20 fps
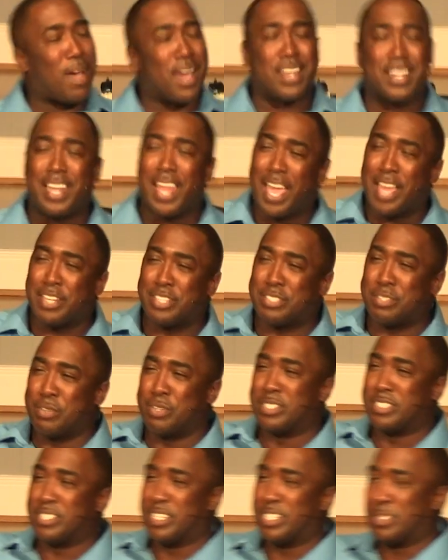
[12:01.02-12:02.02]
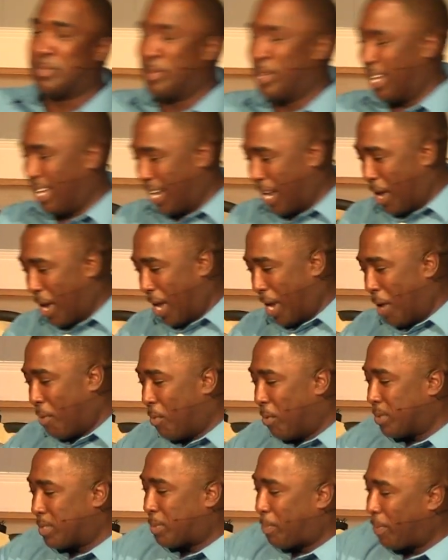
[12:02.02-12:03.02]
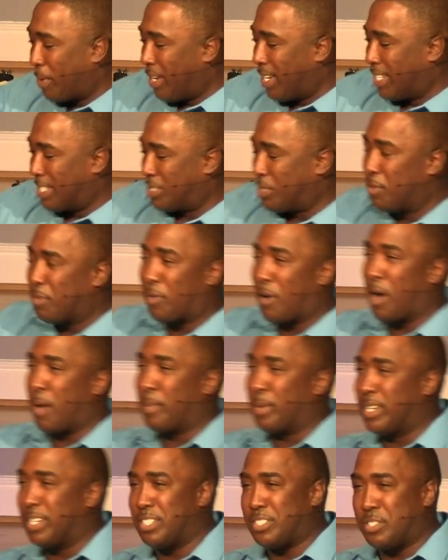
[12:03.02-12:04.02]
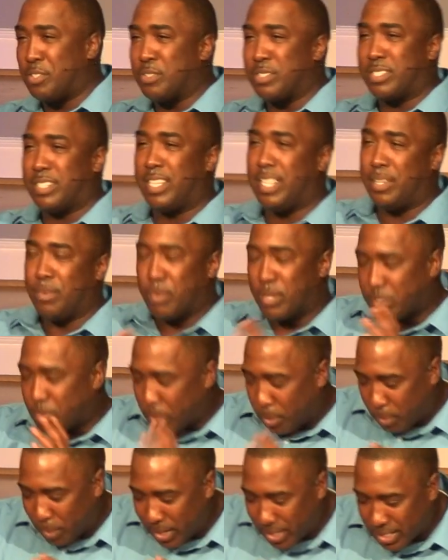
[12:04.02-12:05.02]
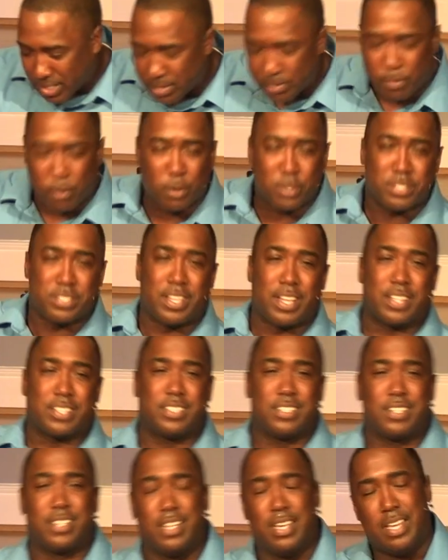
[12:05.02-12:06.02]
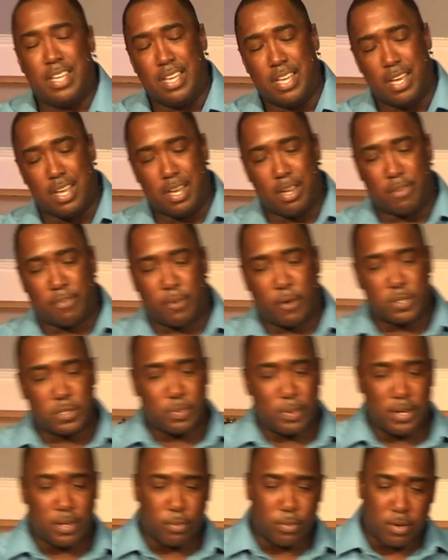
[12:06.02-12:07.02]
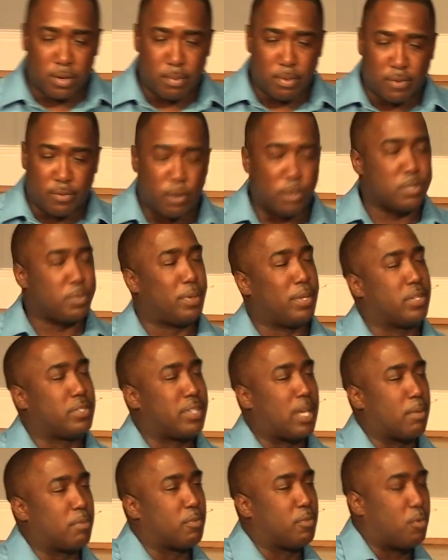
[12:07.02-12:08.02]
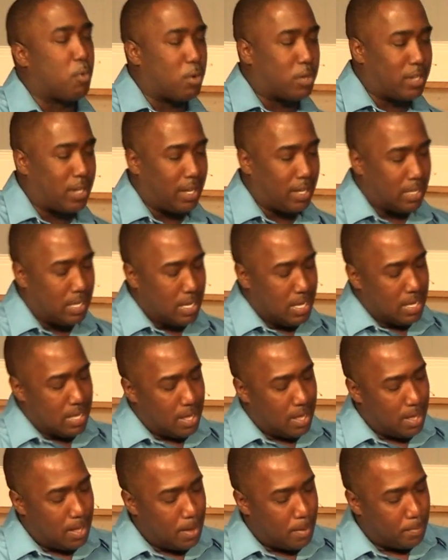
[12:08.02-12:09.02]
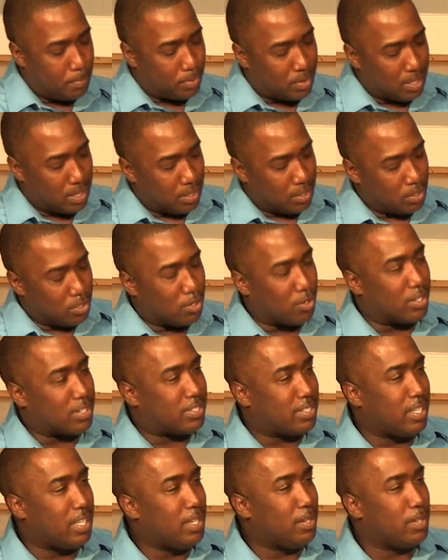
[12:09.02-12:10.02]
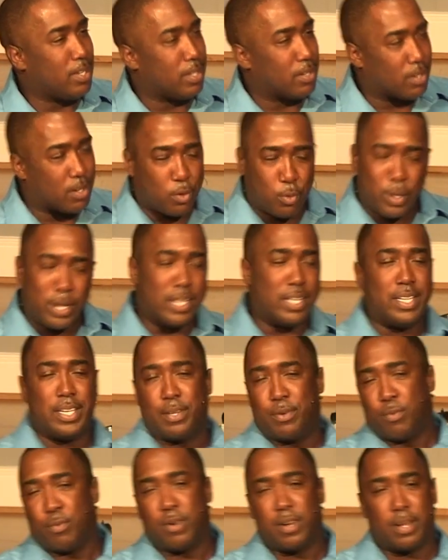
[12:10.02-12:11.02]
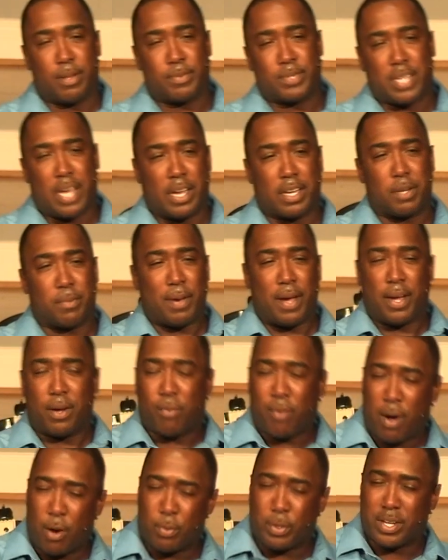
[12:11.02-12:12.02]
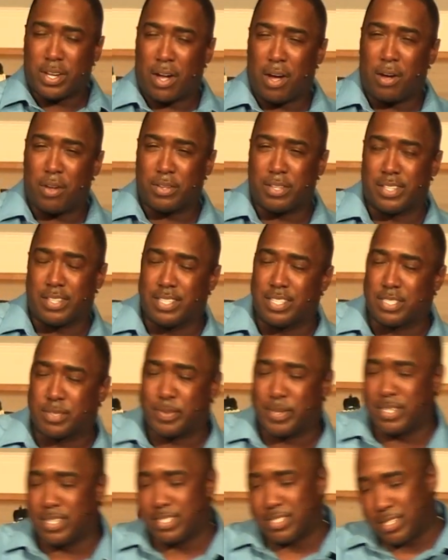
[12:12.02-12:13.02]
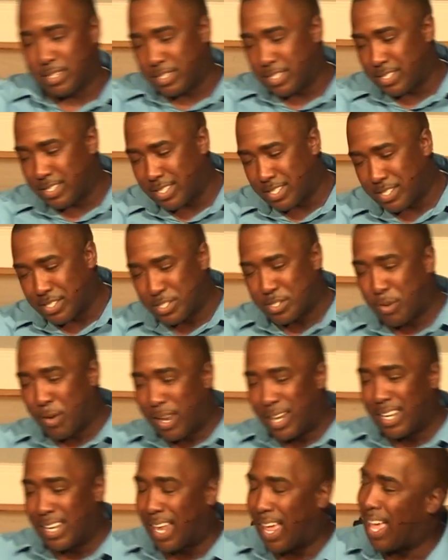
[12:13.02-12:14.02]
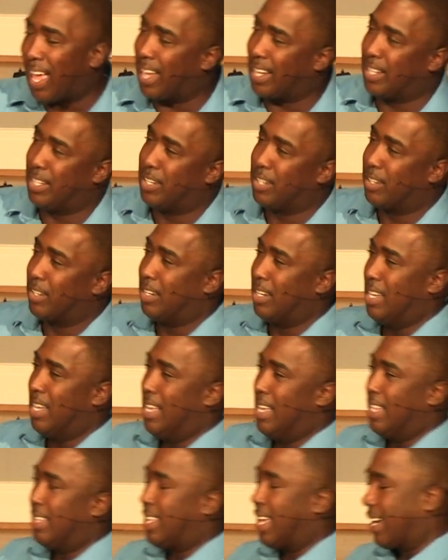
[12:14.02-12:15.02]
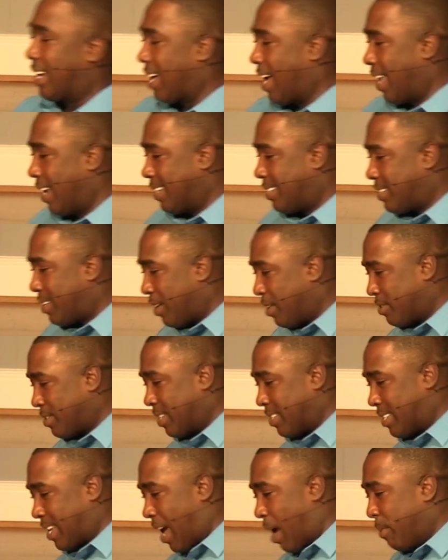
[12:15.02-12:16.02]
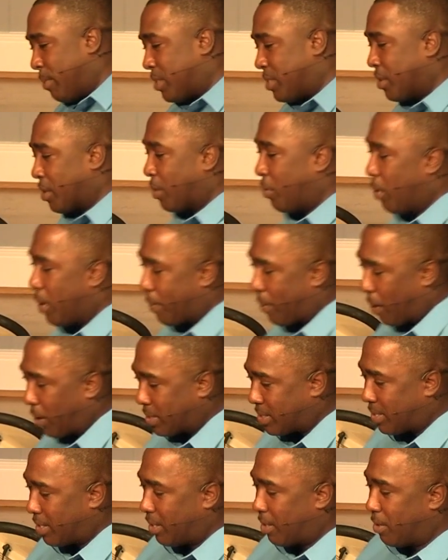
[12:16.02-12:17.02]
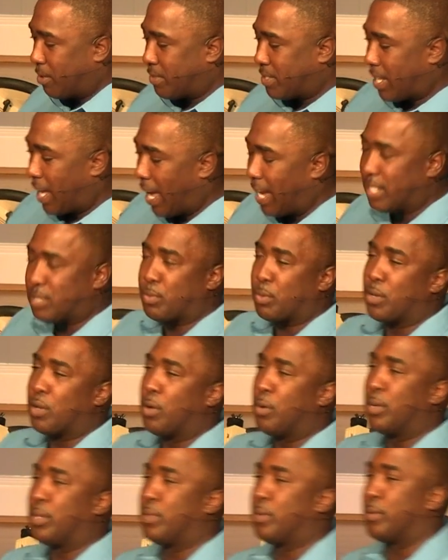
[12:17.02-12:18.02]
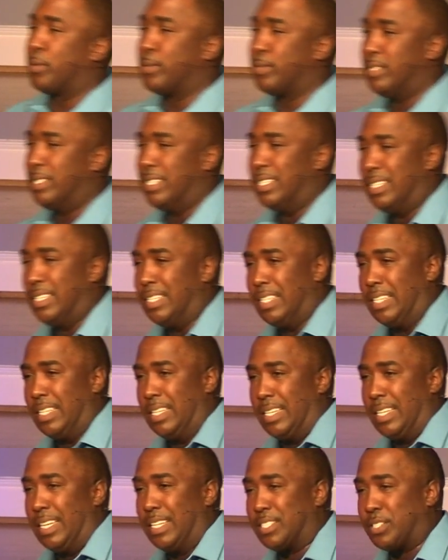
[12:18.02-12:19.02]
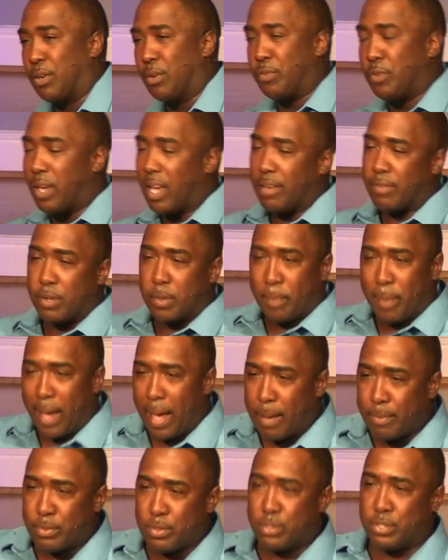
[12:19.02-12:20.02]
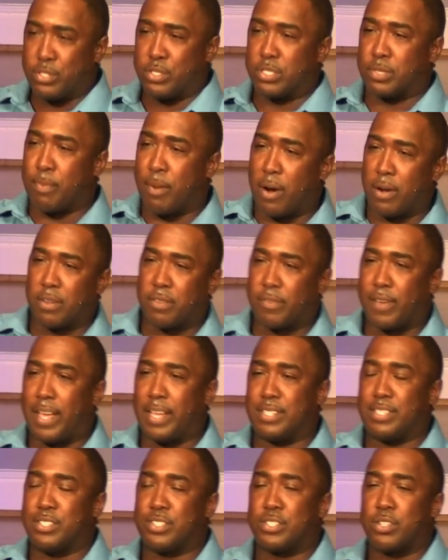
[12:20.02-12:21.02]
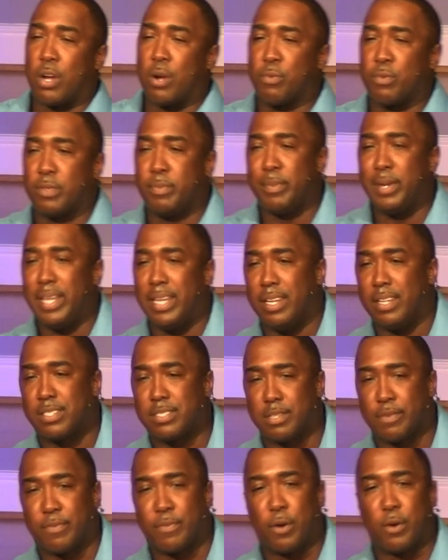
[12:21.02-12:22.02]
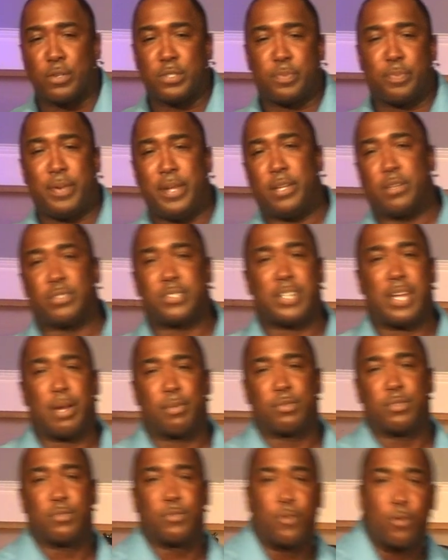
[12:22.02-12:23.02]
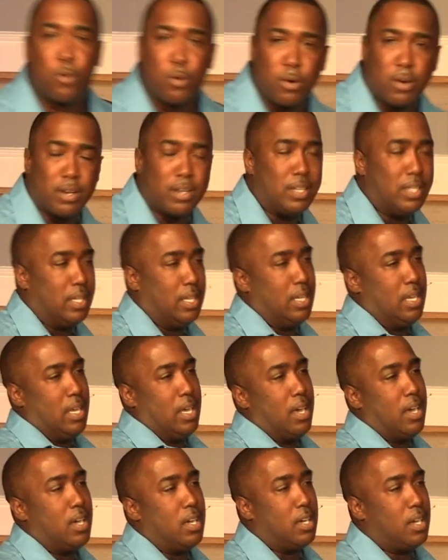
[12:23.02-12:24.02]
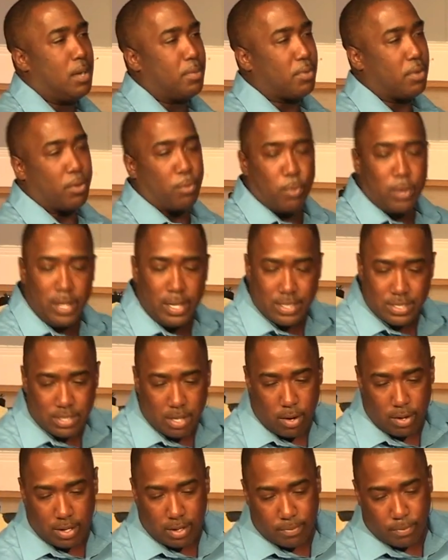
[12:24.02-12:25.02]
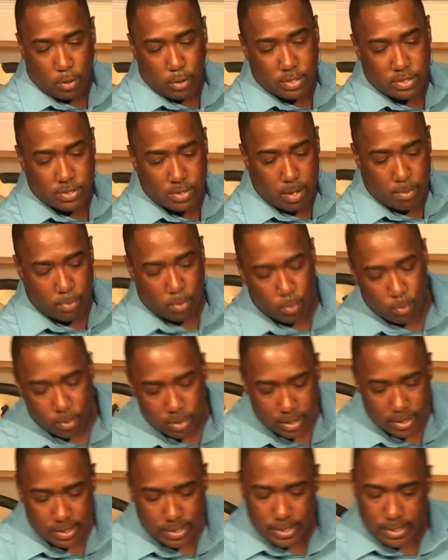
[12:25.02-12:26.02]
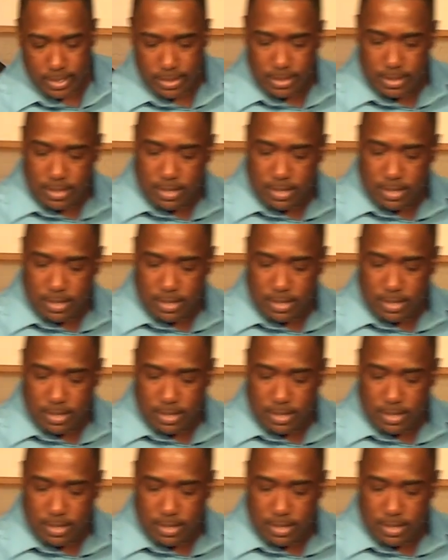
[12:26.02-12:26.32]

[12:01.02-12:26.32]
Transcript: about an attitude adjustment, and I won't spill it too far because you'll see once we read this first section of 1 Peter, we're going to be in 1 Peter chapter 4 today. You're going to see quickly what I'm talking about and why we called it this, because there's this great line here that kind of tells us how we should equip ourselves as we're going through. And so if you have your Bibles, your smart devices, turn with me to 1 Peter chapter 4. I'm going to read starting at verse number 1.